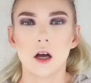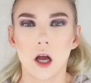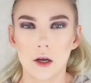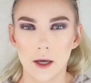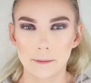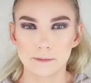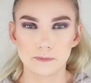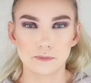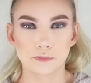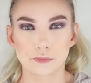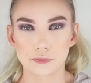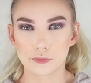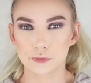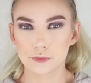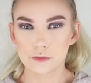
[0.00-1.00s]
Okay,
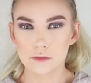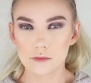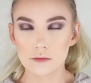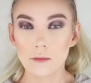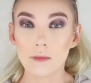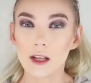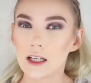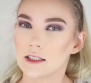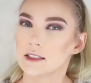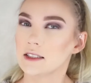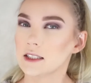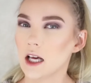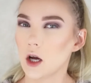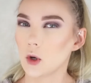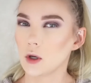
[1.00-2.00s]

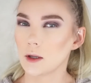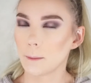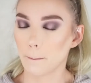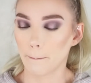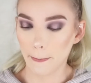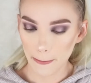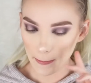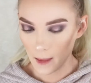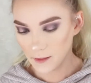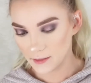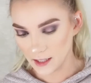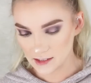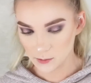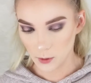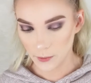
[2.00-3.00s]
so
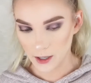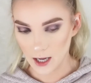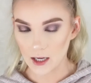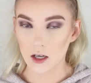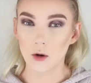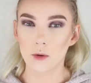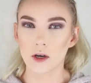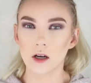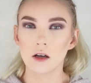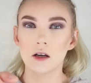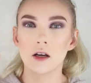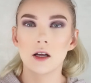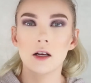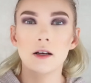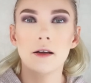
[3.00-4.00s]
that's what we got going
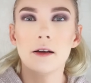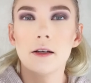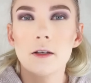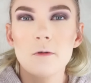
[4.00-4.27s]
on.